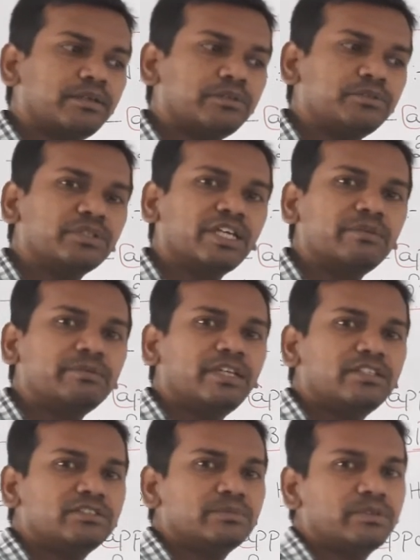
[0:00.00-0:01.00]
you can be
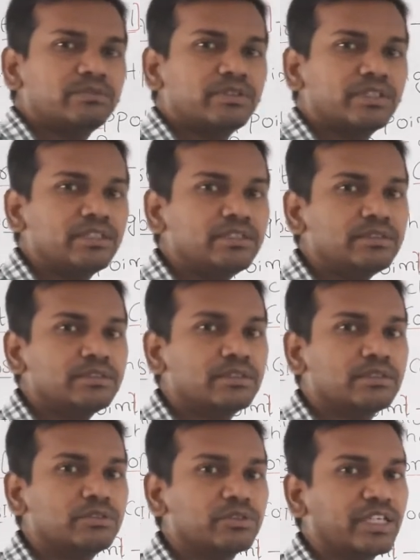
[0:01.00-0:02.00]
eligible for
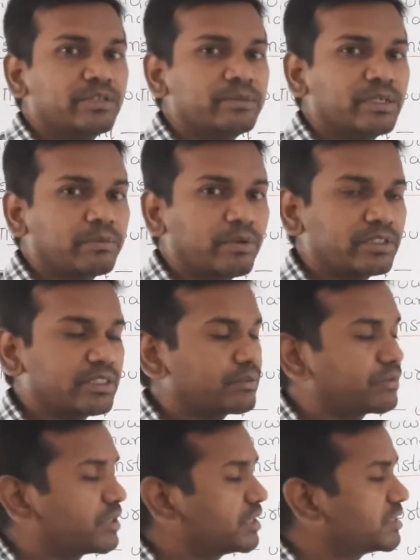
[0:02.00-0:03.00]
you can be appointed for the